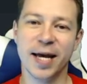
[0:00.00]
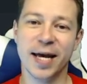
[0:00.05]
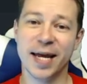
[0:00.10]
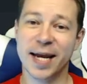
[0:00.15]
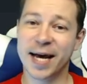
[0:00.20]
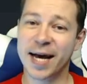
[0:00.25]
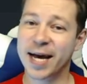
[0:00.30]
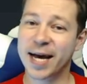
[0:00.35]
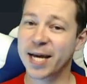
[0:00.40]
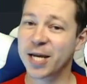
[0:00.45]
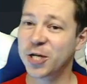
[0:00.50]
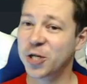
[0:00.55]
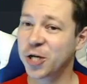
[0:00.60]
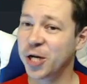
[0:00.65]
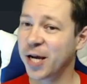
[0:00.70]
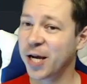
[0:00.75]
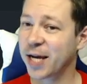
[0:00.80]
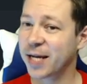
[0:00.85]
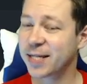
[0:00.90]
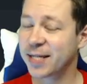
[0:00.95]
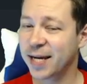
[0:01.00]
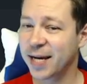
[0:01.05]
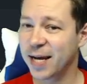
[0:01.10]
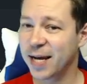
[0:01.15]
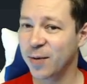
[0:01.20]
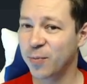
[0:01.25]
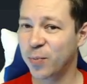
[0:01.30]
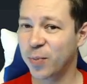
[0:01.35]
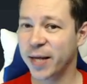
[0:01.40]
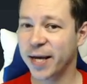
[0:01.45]
and I checked and
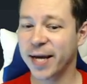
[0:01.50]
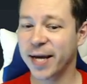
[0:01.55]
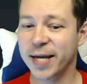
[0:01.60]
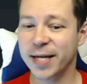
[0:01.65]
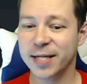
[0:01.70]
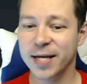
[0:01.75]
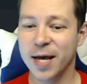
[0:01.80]
I played